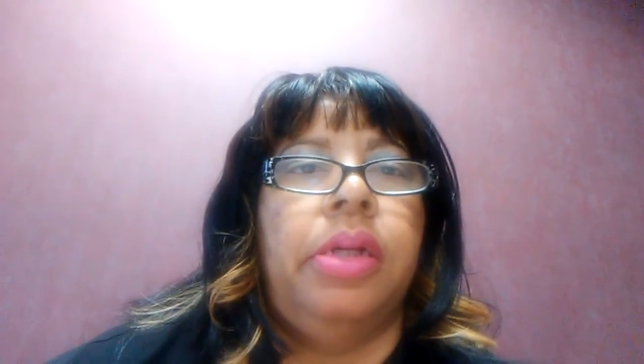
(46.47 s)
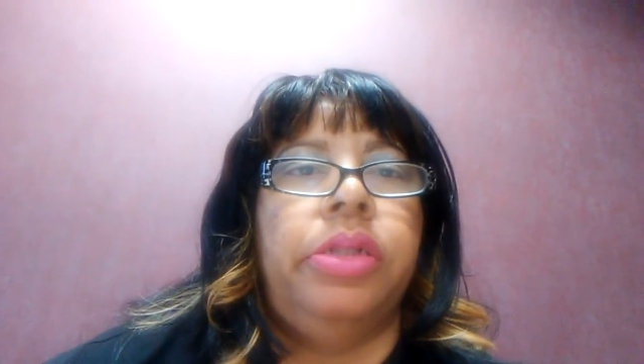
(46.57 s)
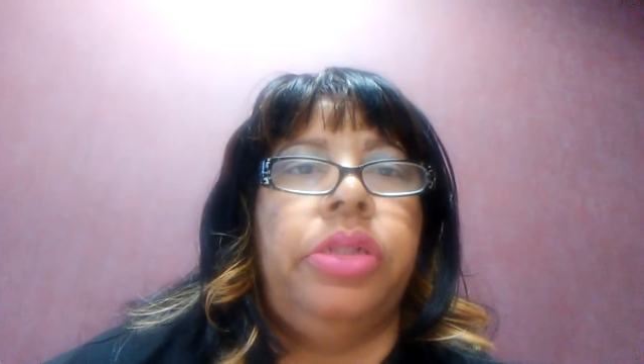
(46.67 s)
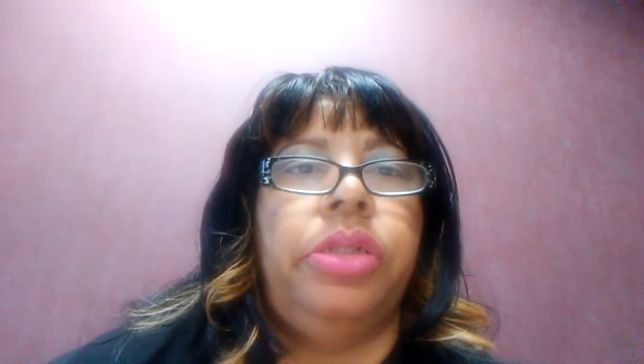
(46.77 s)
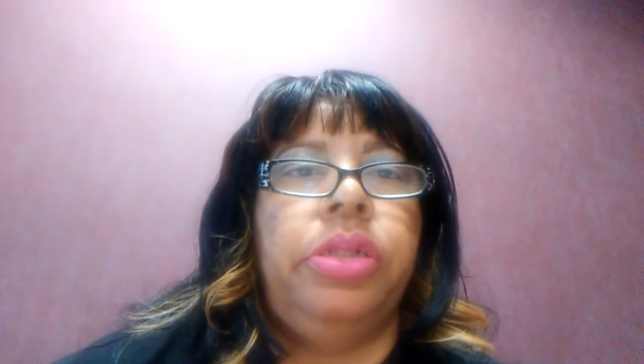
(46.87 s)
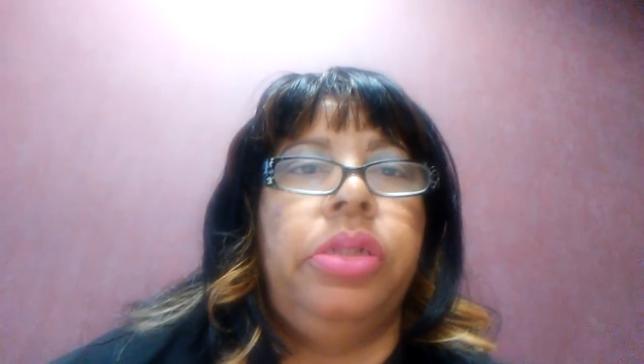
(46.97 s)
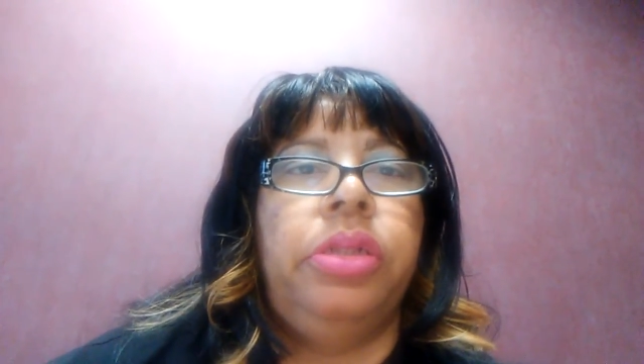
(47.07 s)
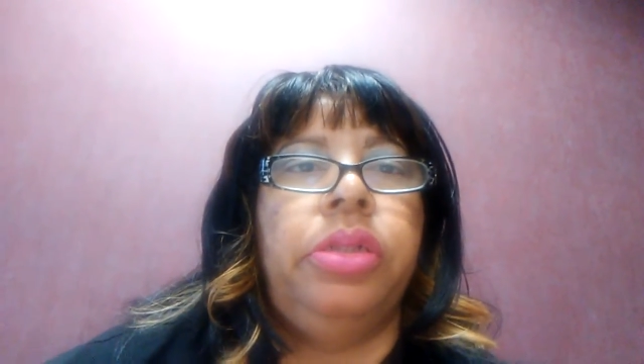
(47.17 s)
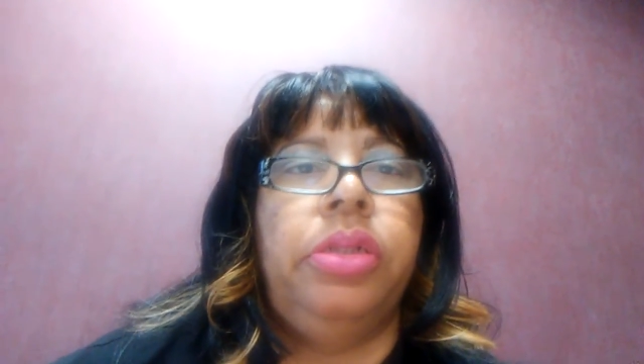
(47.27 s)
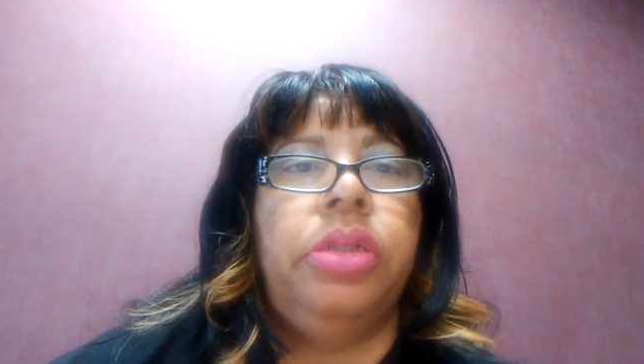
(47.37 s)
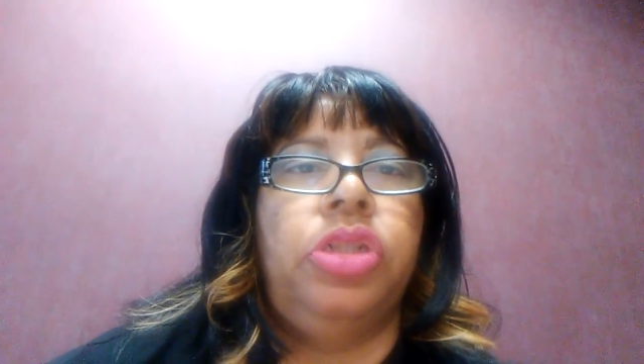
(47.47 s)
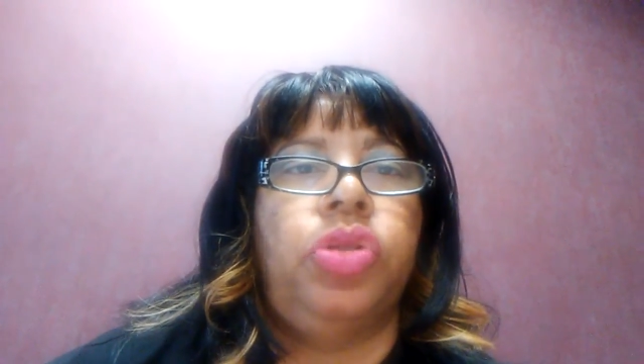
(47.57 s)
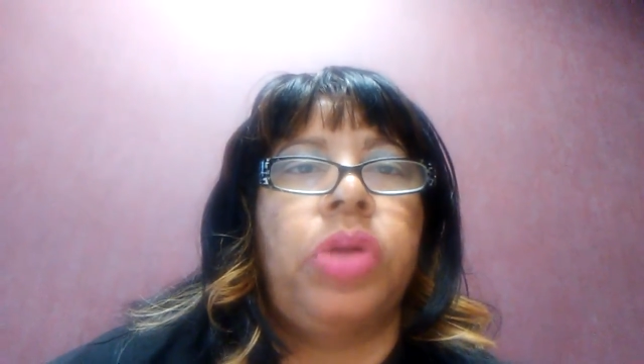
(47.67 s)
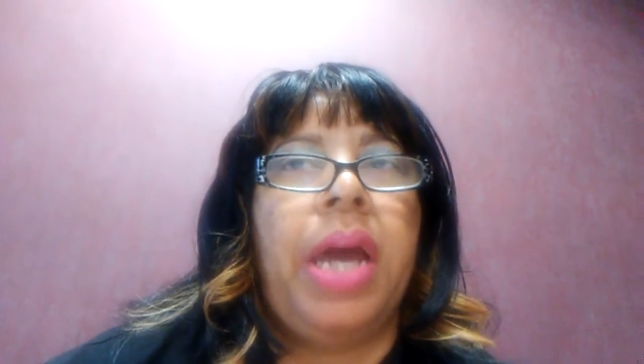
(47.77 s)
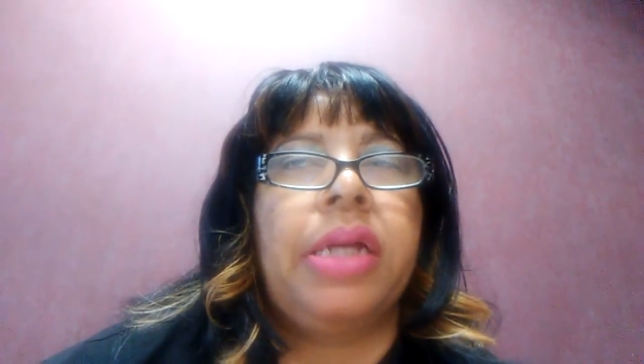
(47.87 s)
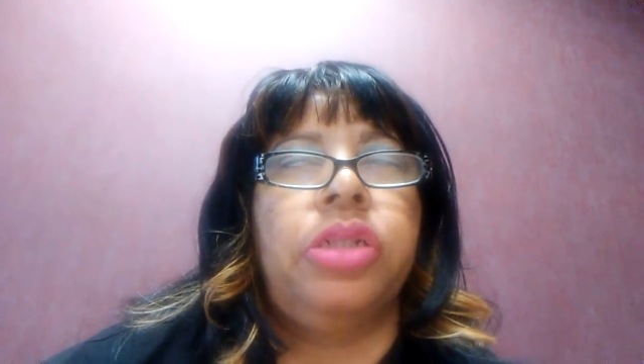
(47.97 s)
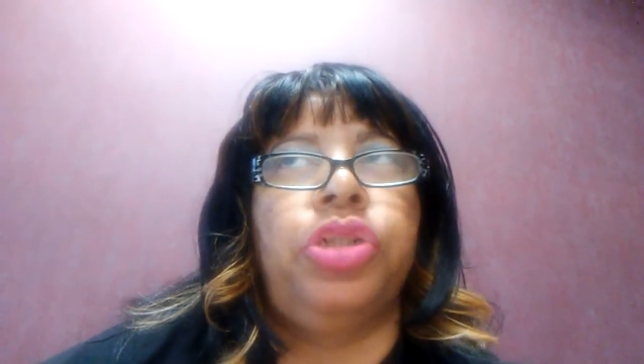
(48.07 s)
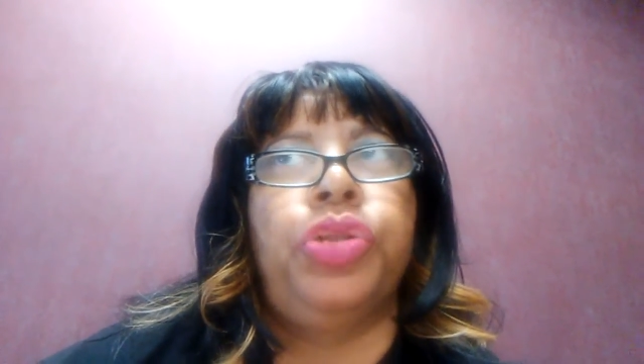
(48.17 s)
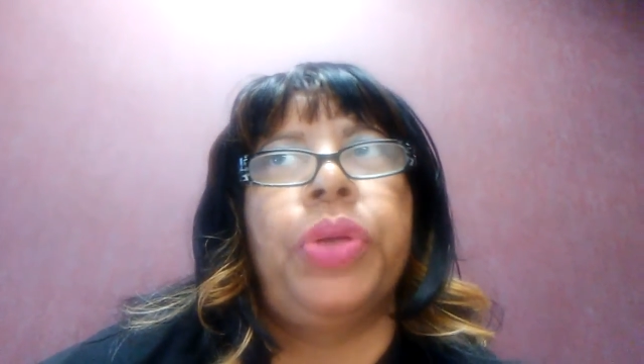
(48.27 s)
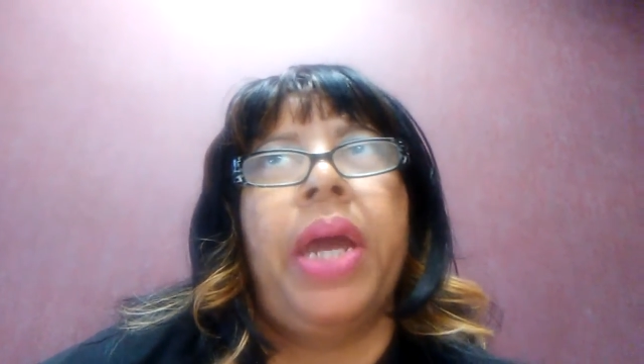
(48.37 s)
She
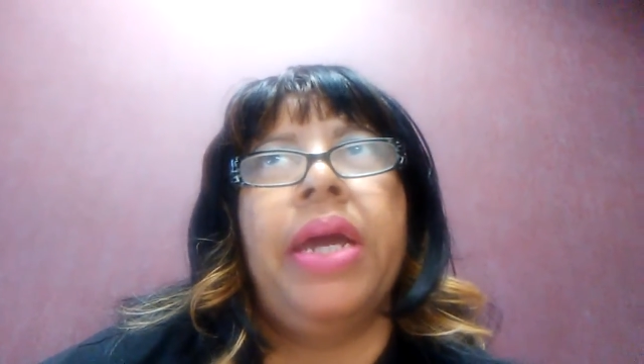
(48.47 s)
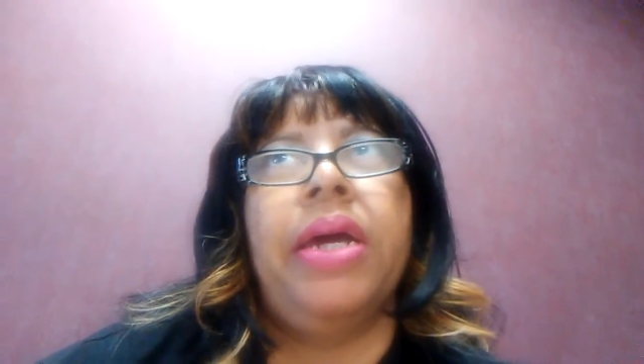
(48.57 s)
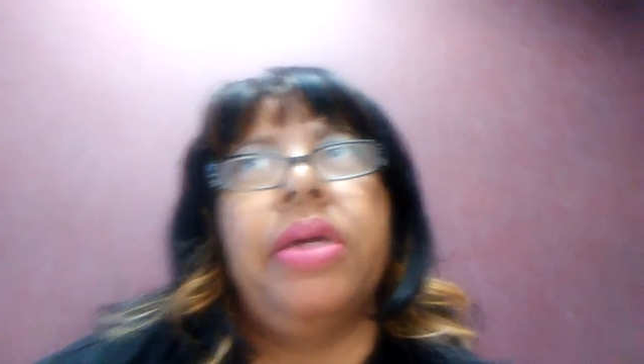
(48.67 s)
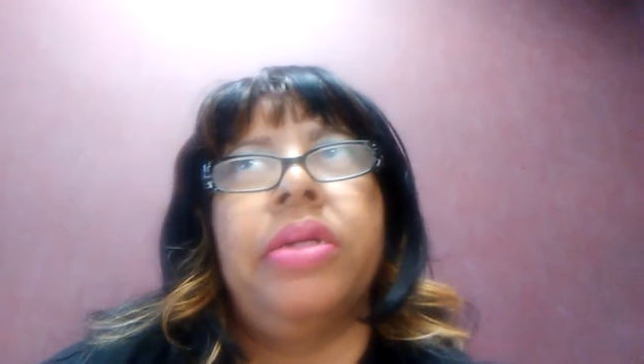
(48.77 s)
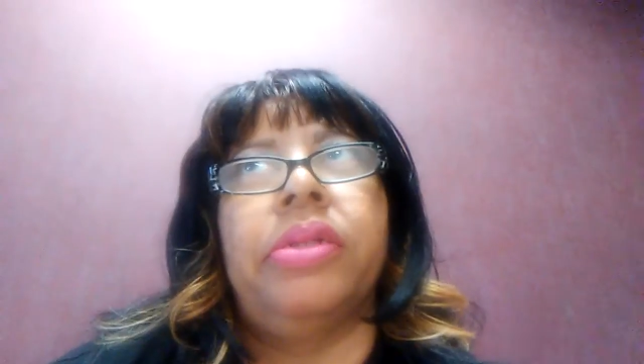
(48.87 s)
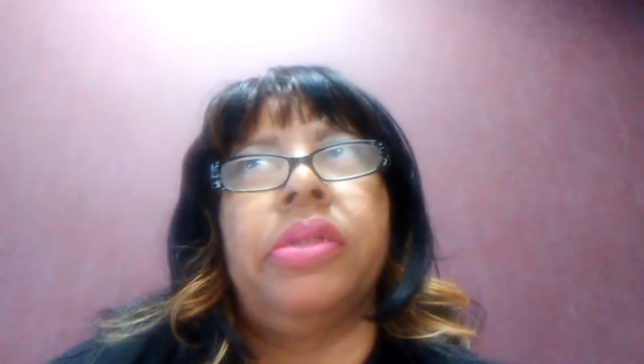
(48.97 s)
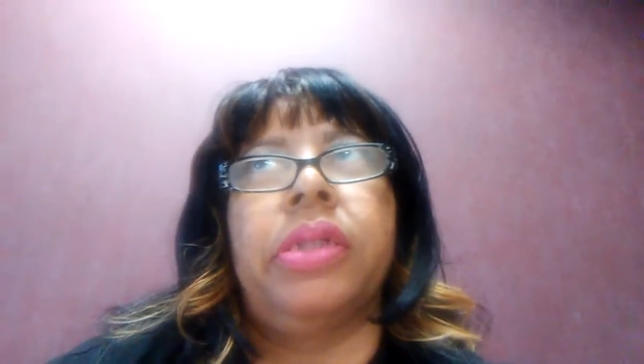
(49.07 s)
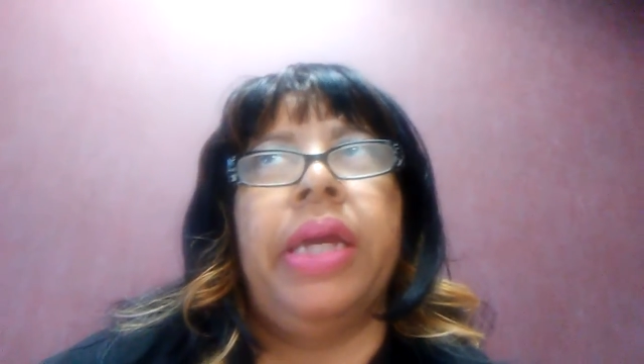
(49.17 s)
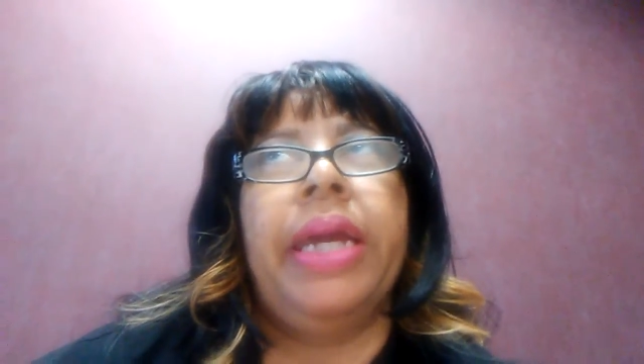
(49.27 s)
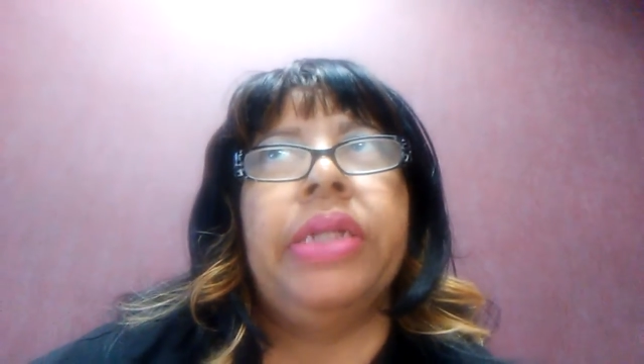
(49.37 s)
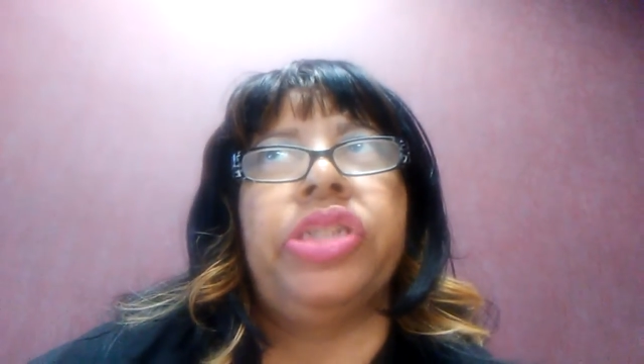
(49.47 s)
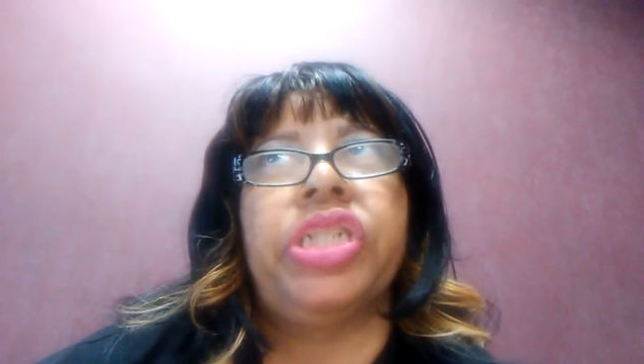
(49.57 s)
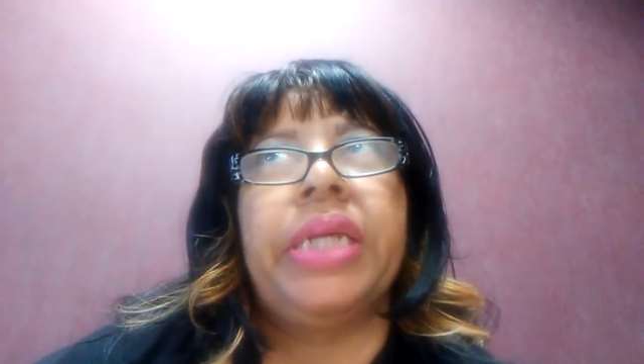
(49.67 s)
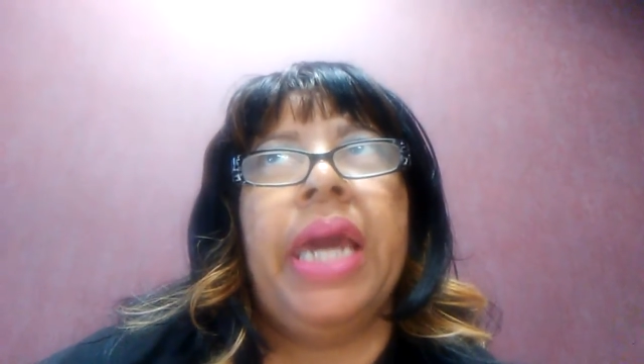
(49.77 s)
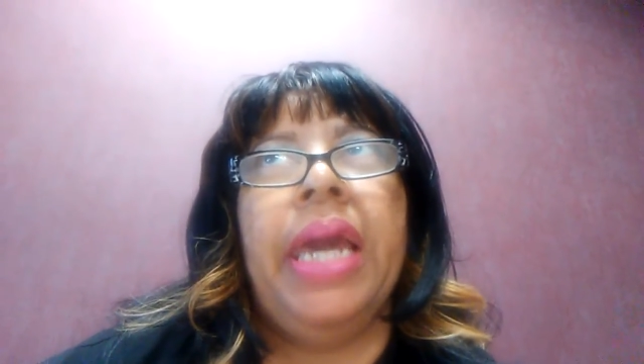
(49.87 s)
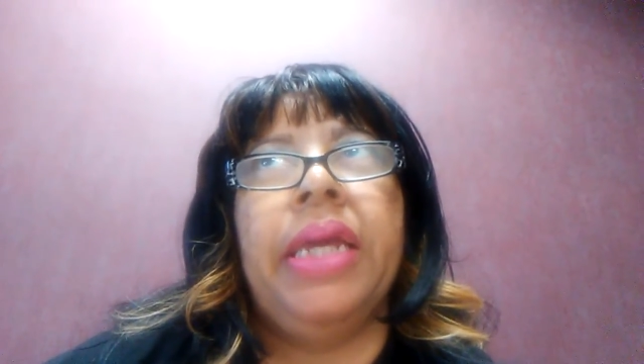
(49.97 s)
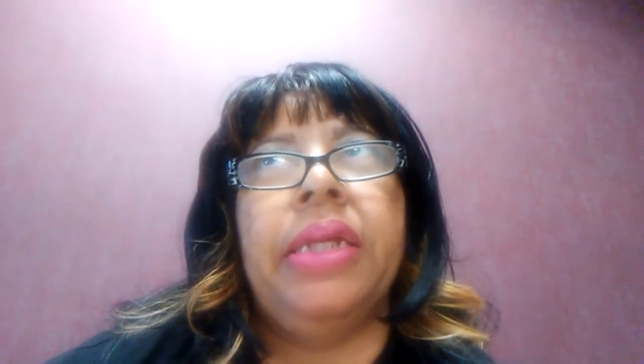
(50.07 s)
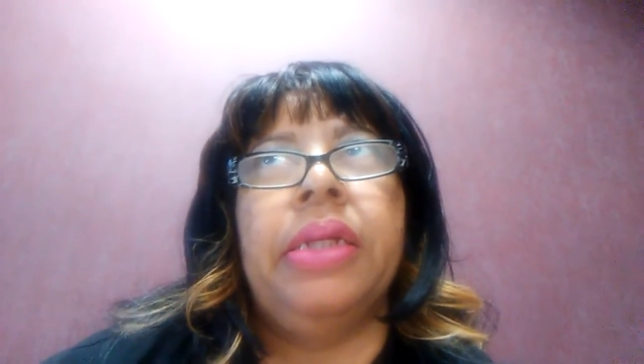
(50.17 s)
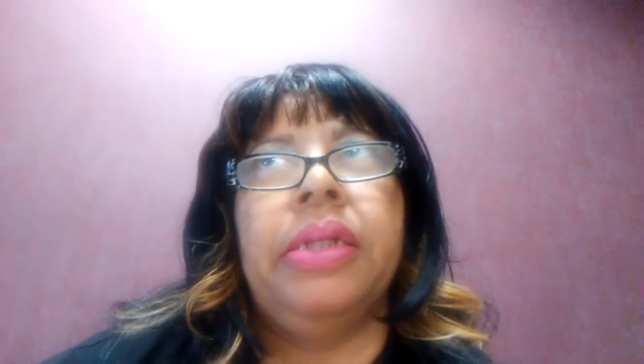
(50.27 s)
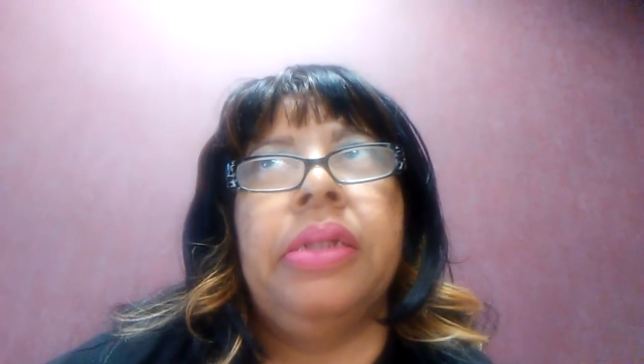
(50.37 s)
strikes you as an
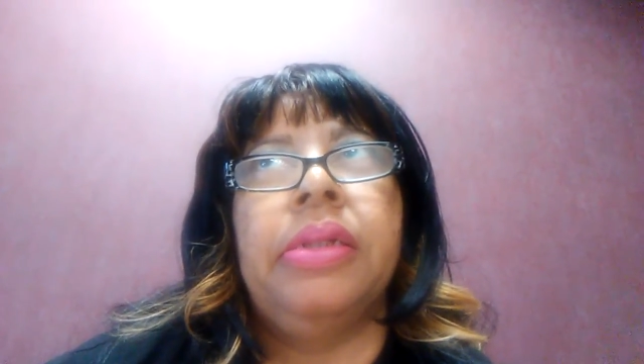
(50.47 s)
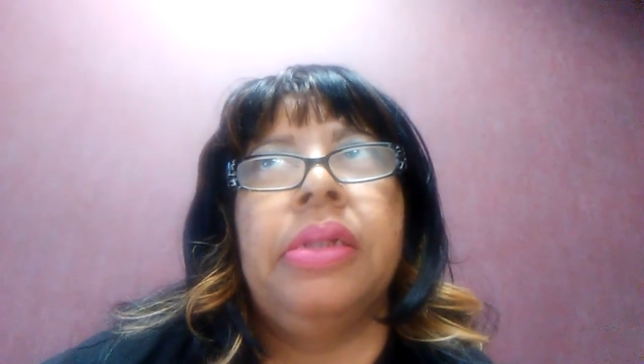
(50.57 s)
educated